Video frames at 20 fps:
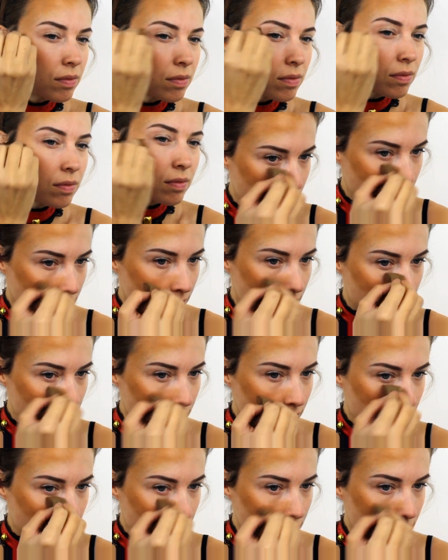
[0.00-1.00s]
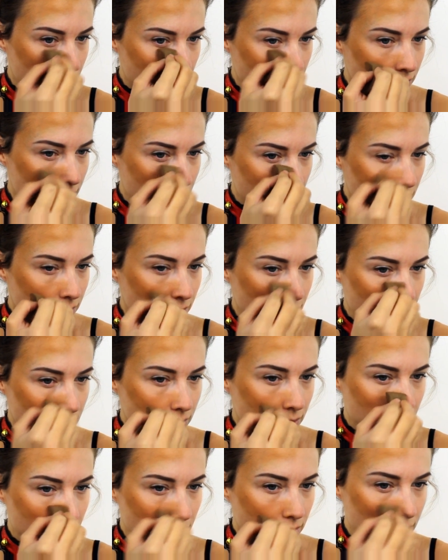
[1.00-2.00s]
You also need to fill in down the
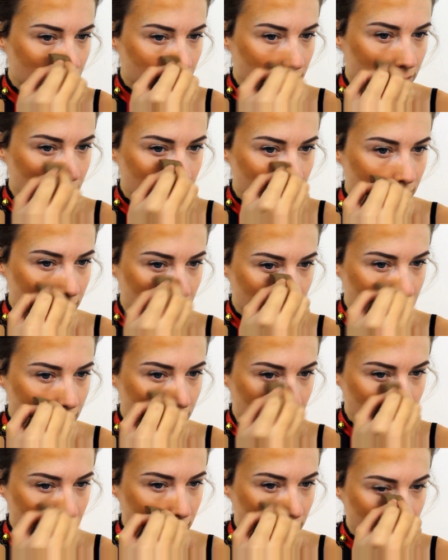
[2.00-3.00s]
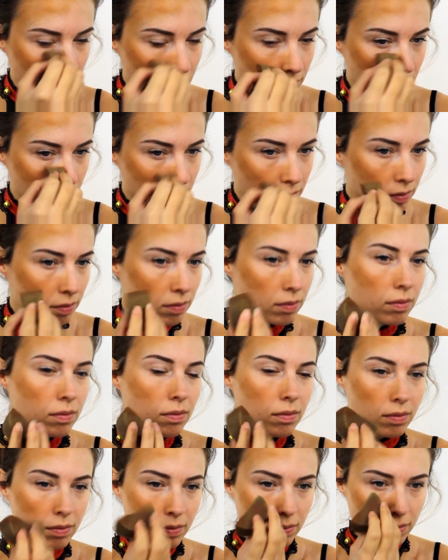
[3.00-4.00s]
sides of the nose and underneath the eyes.